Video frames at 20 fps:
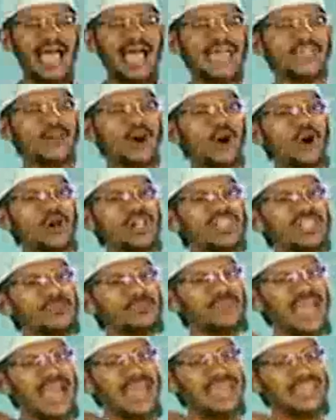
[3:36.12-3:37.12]
and all the
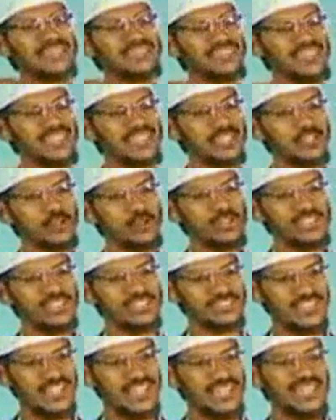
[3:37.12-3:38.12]
planets, including
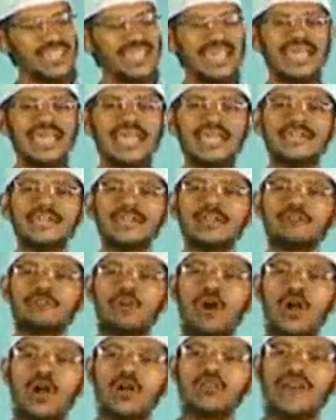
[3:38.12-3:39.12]
the sun, it
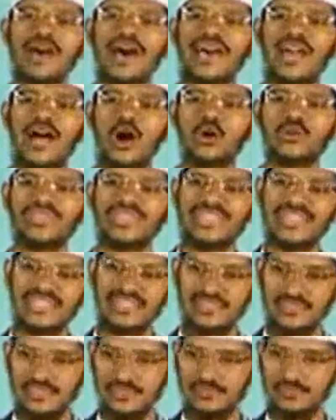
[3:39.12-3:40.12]
revolved around the
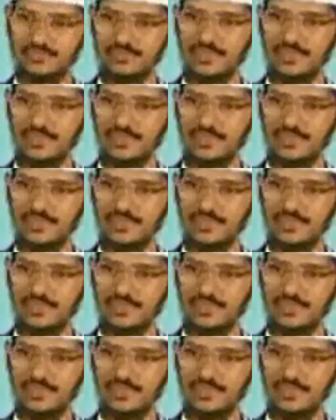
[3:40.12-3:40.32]
earth.